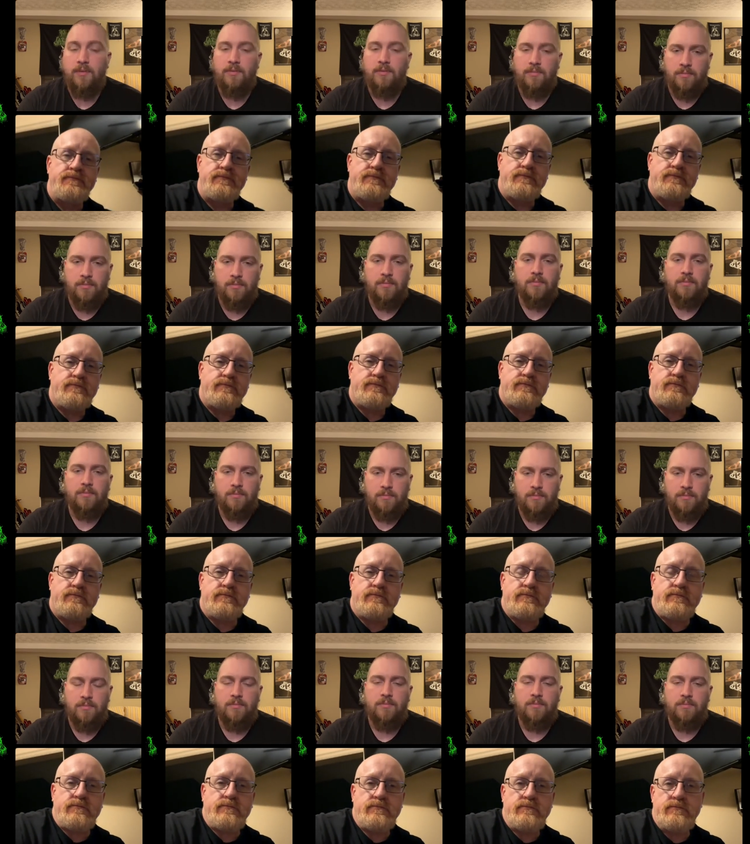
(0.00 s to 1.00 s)

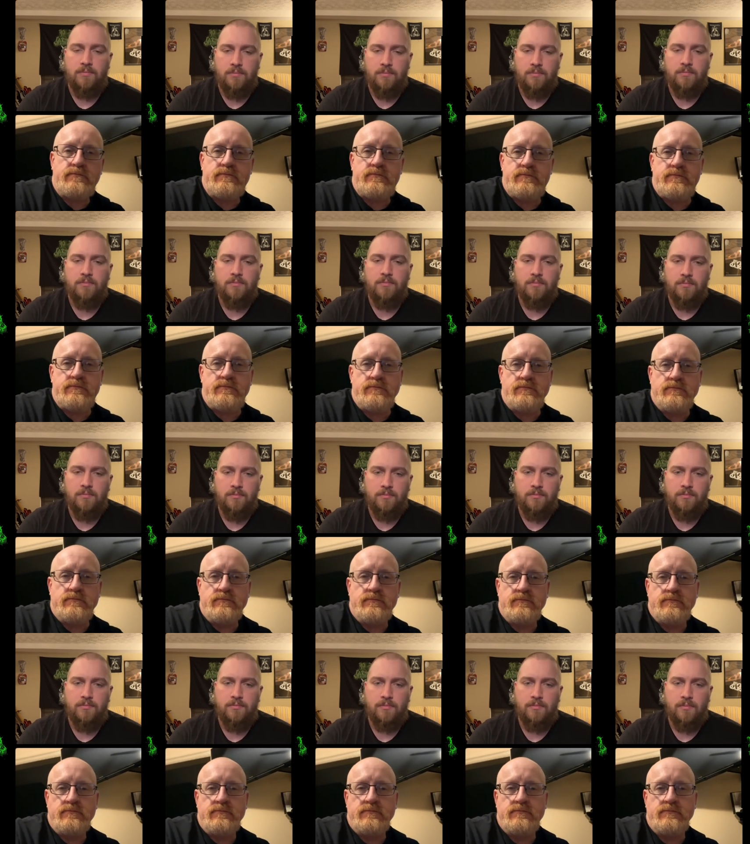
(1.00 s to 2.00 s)

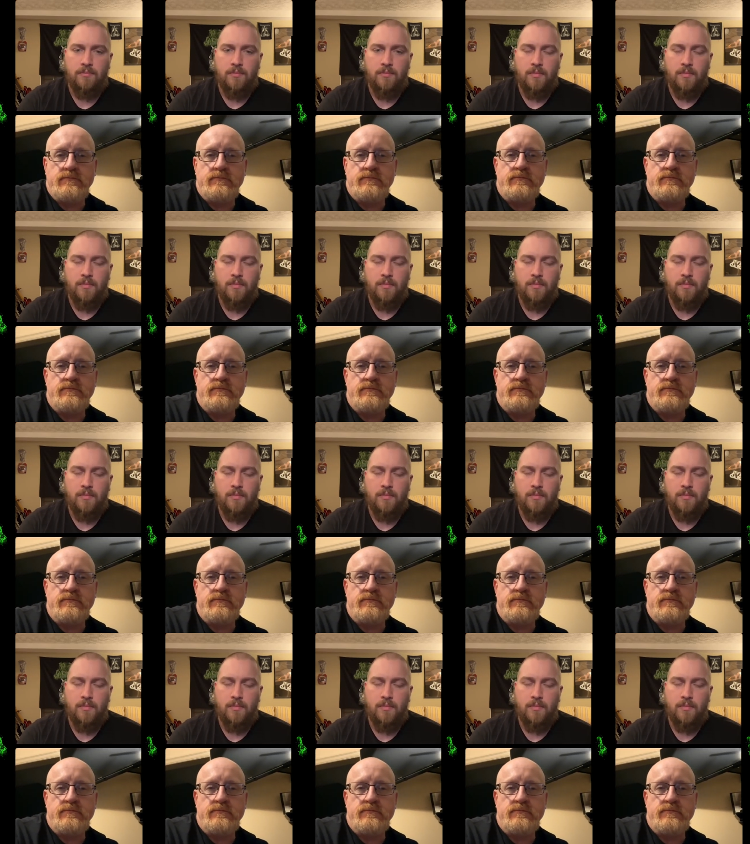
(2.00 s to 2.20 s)
(no one is talking)